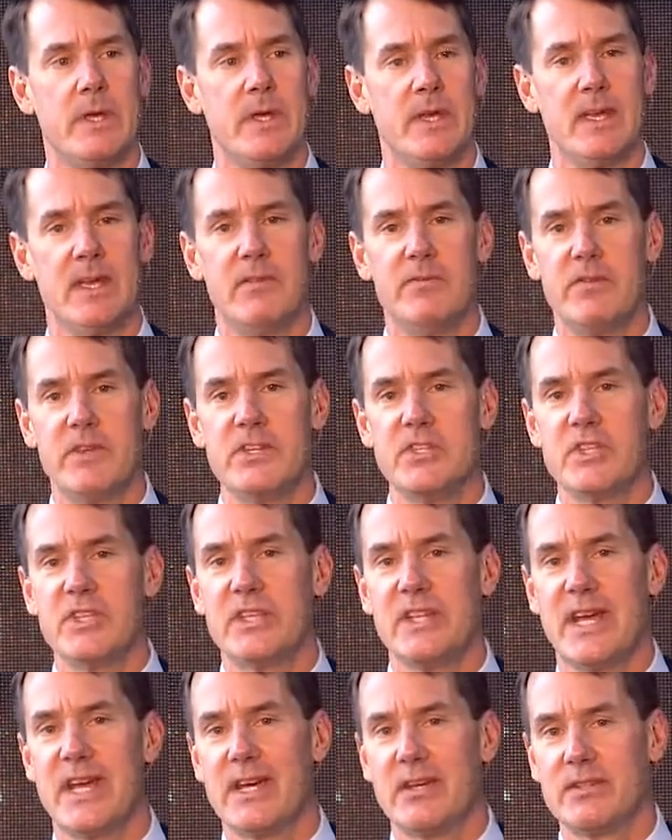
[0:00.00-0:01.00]
Envision
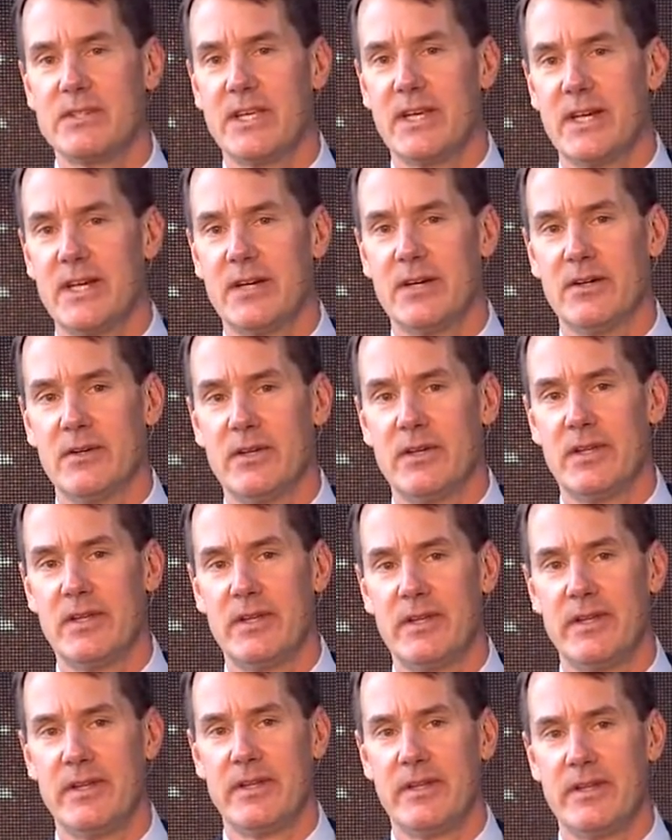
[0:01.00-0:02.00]
Downtown
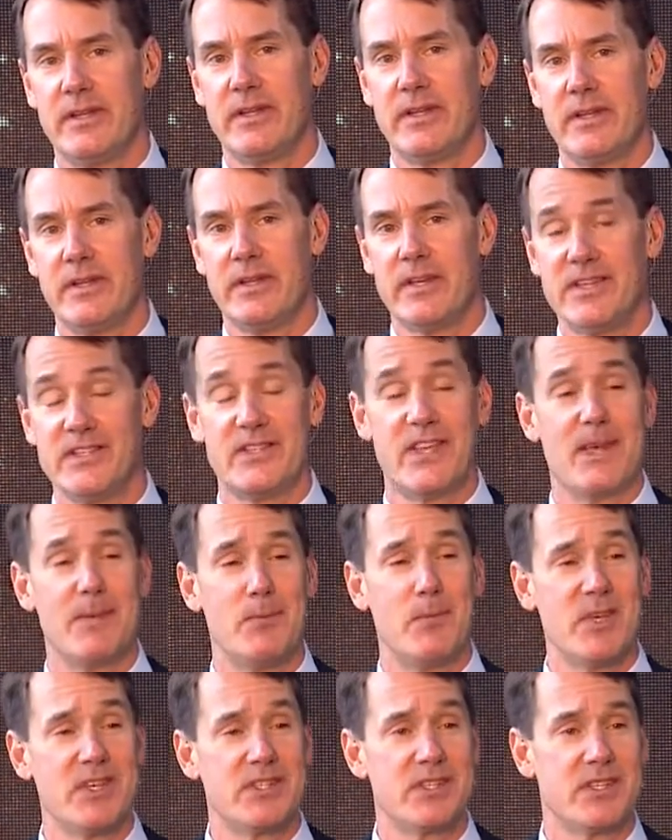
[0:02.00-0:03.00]
is
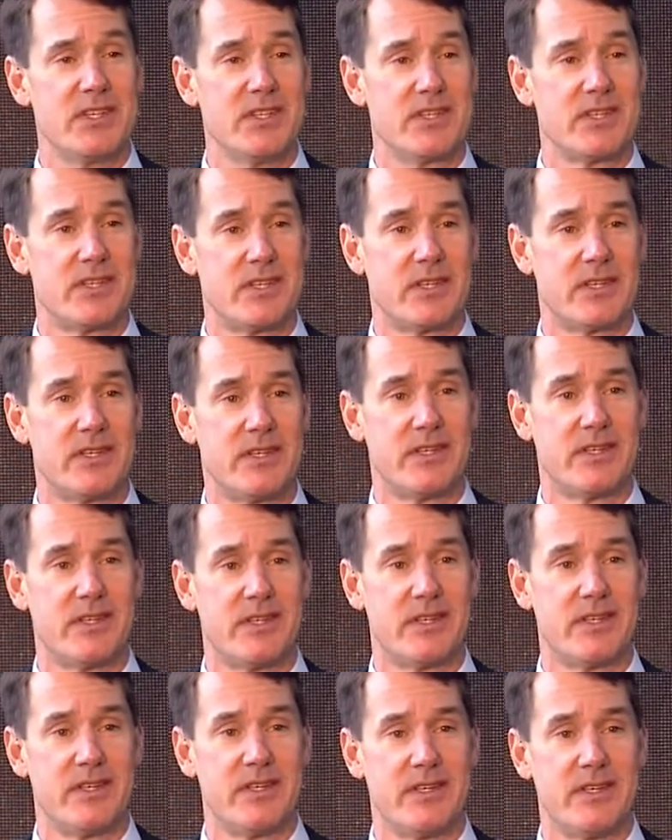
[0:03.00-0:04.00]
ambitious,
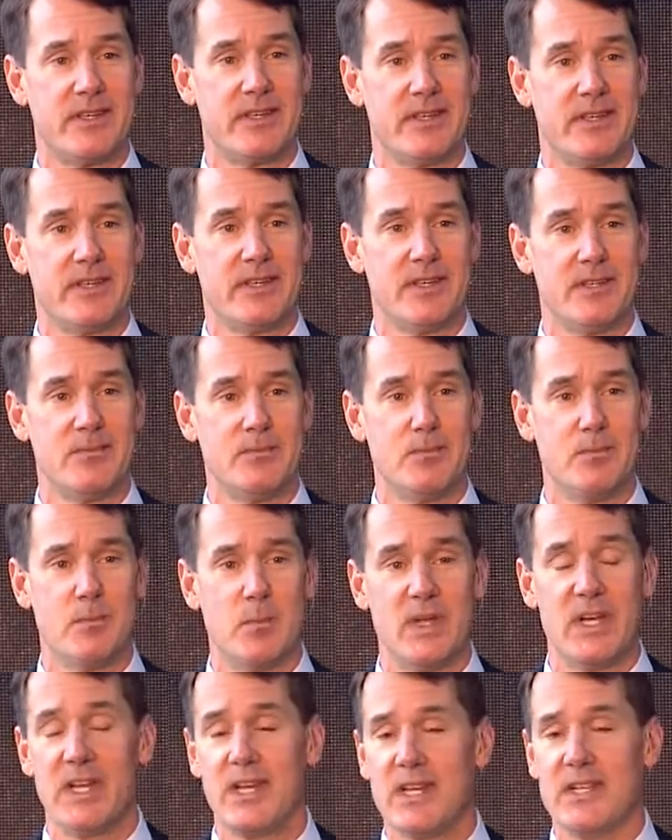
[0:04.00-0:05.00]

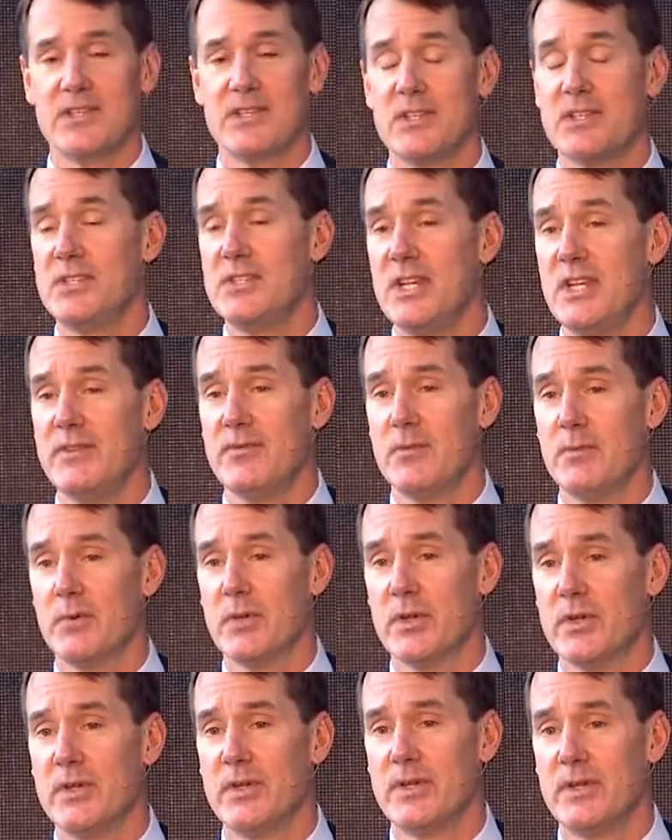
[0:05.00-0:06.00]
but it is
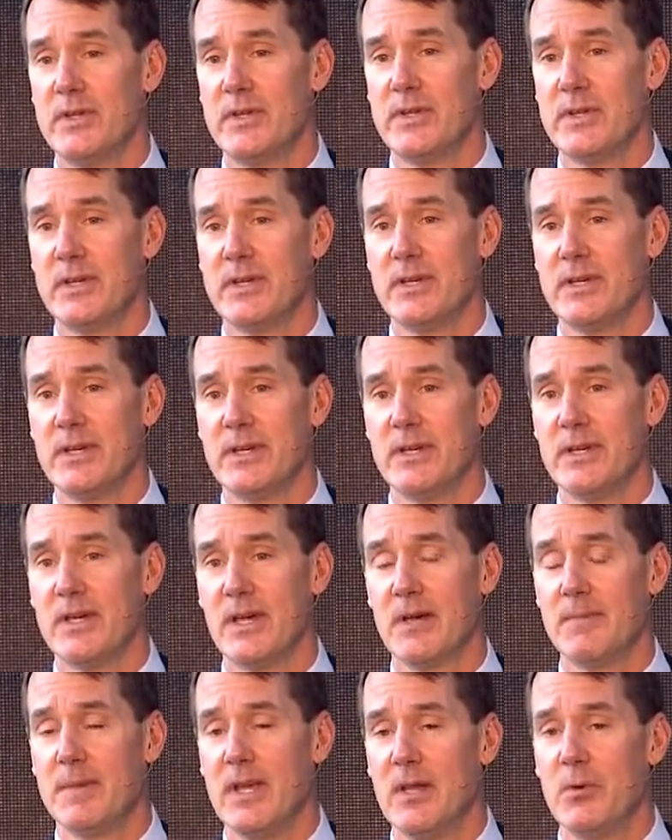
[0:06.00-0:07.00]
achievable,
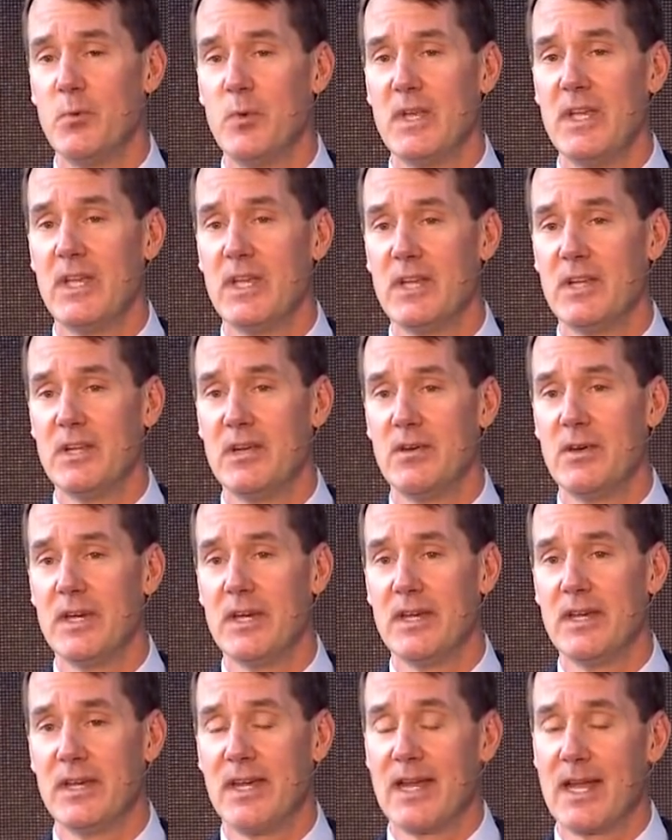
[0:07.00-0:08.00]
and we can do it.
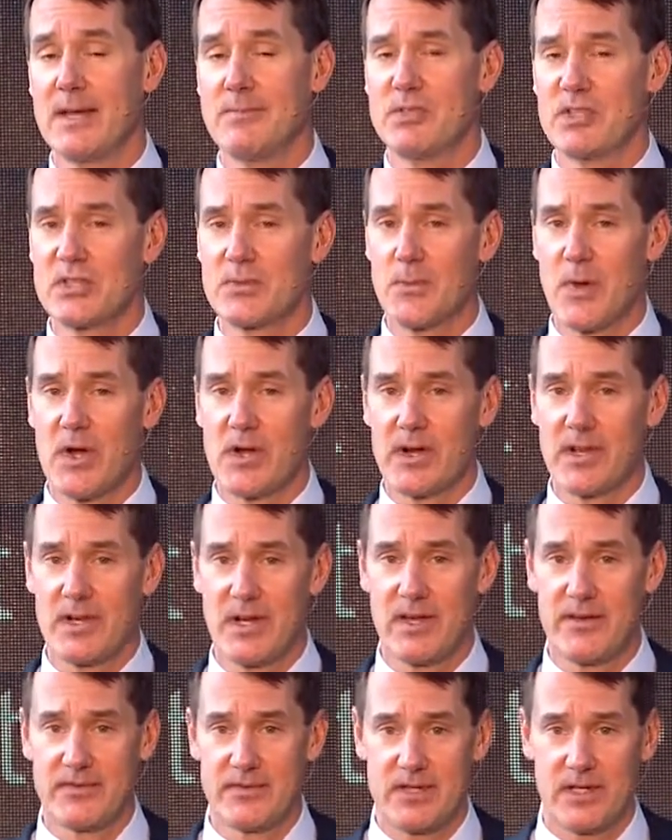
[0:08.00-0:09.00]
And I'm smart
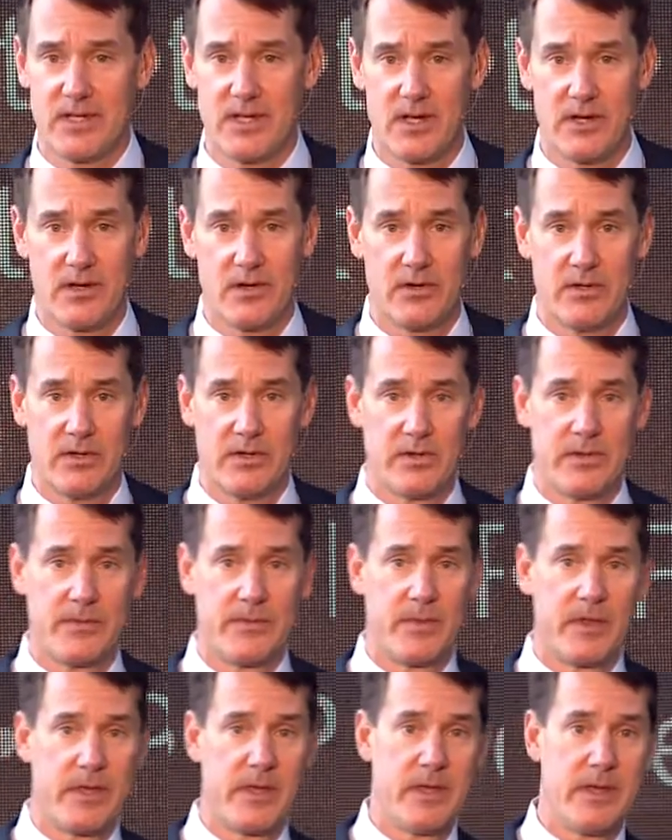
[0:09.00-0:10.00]
enough to know
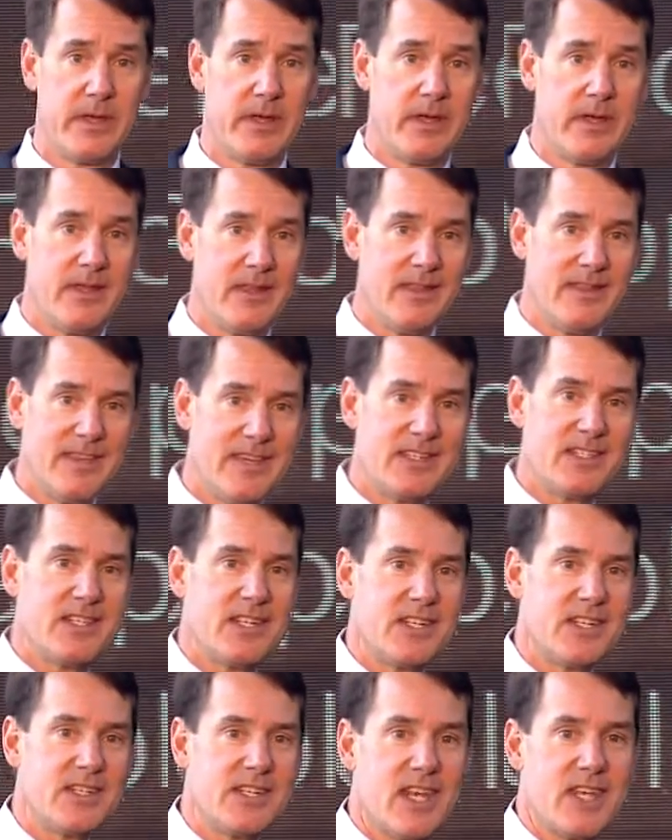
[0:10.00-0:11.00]
that
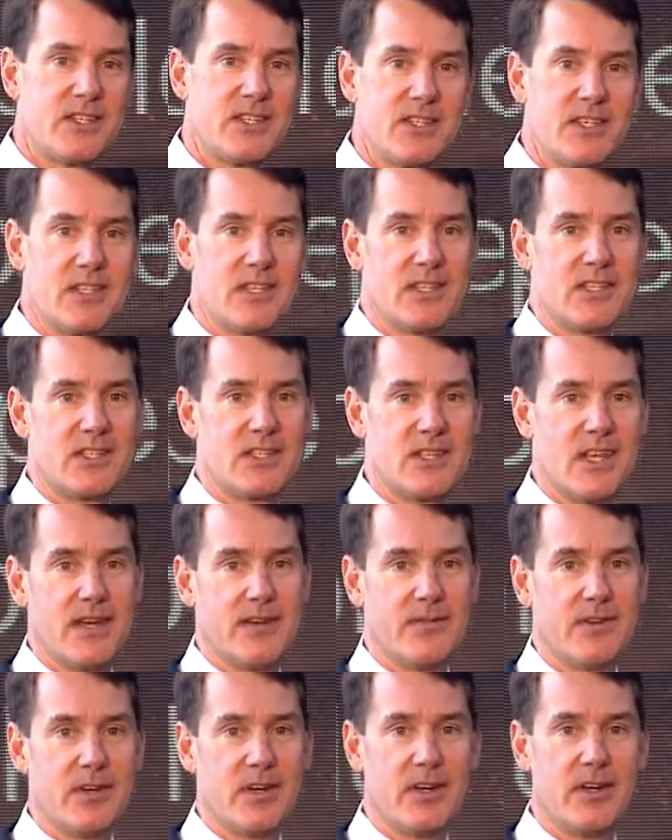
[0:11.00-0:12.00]
success in this
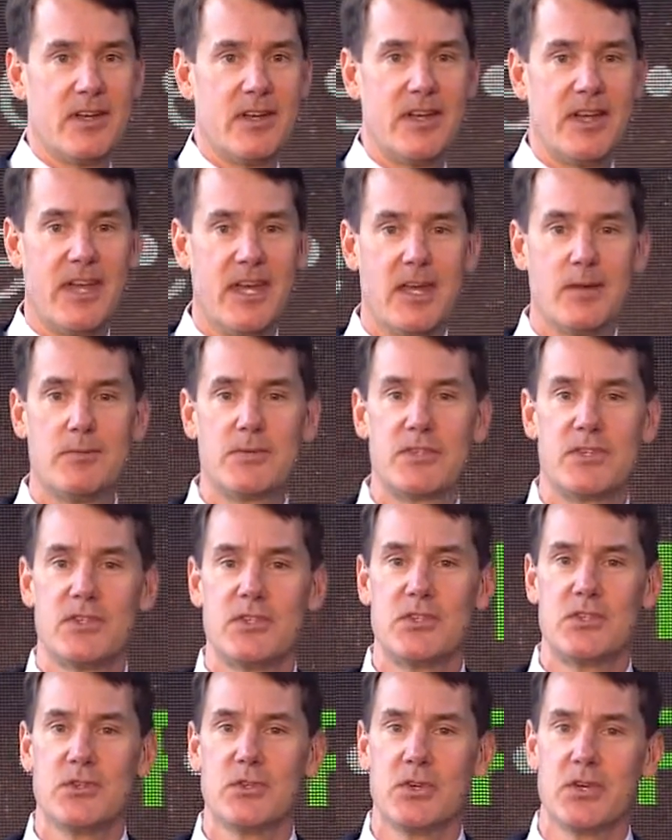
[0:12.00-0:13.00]
endeavor helps
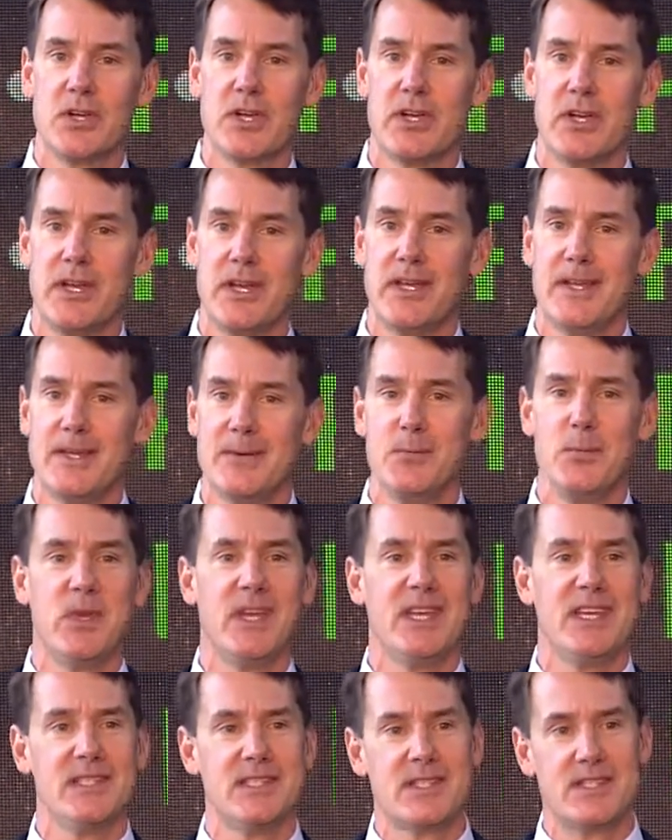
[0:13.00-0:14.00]
ensure
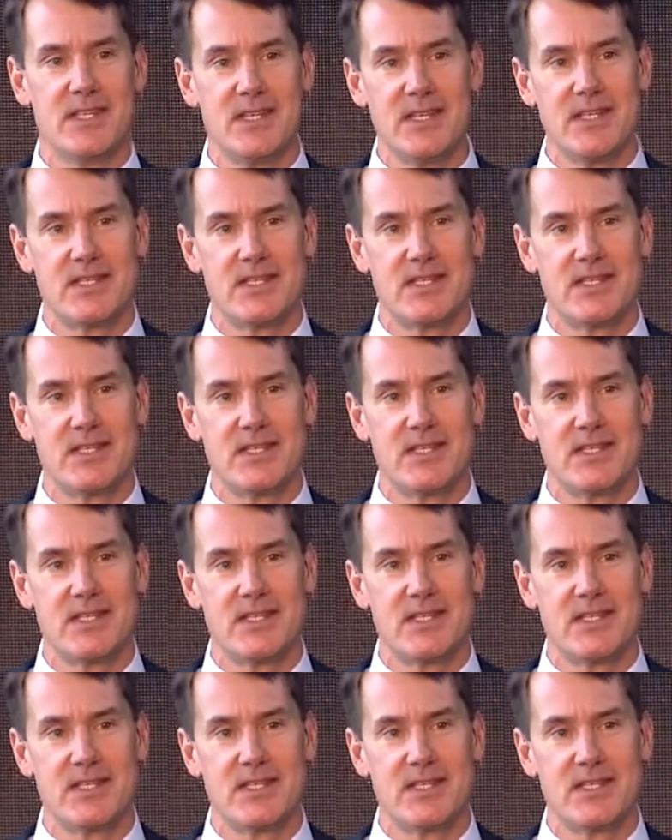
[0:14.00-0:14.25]
PNC's